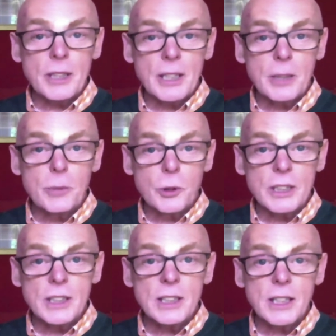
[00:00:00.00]
in more
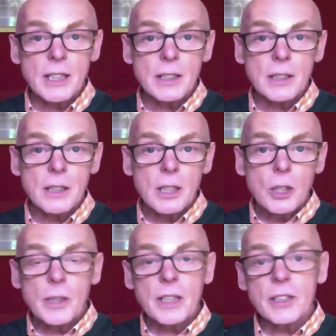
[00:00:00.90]
detail.
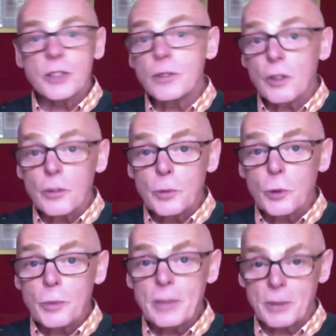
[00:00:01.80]
We'd like to involve more
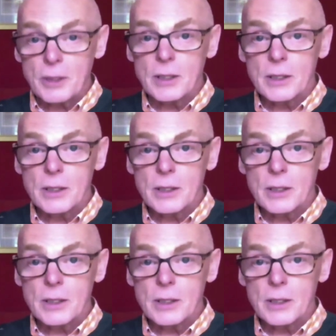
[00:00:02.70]
people,